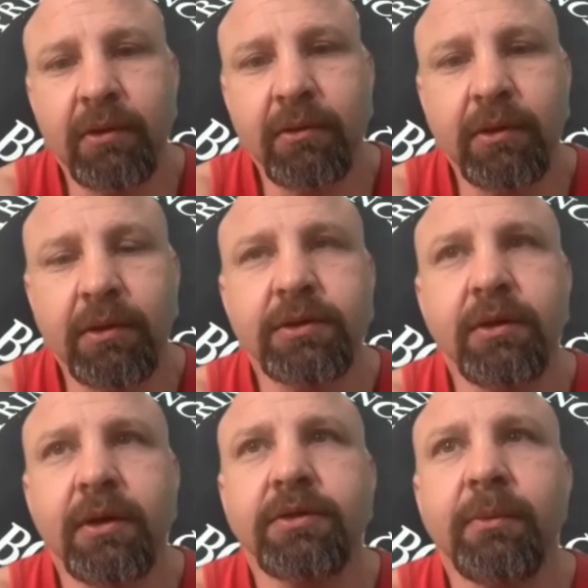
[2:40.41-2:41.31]

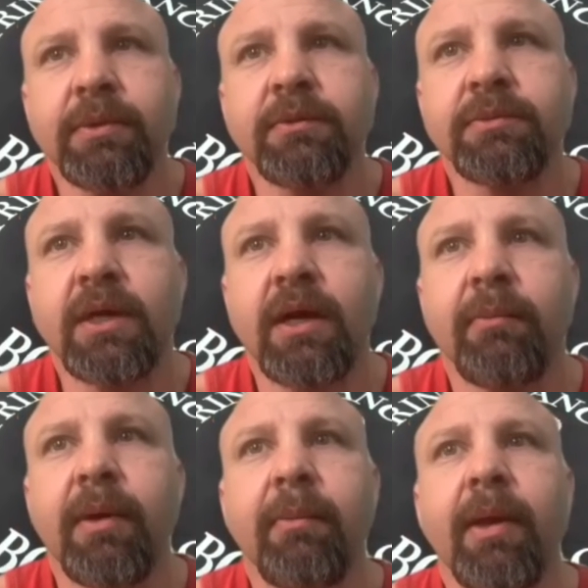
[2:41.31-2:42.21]
it took me some time
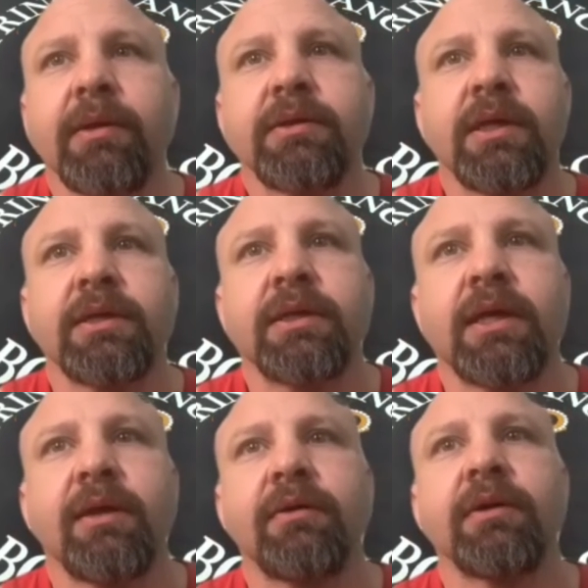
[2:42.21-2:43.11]
to get
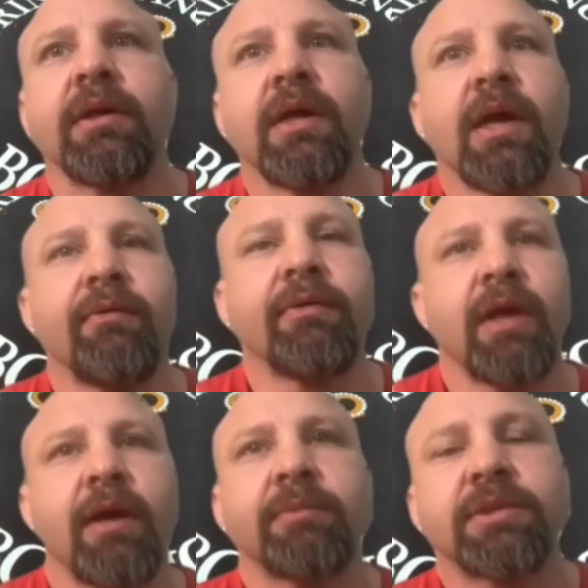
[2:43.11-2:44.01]
together, and every day
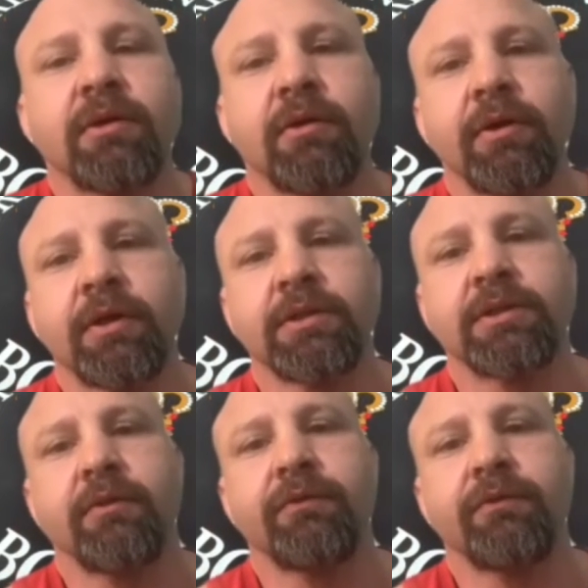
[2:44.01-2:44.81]
I'm still learning stuff.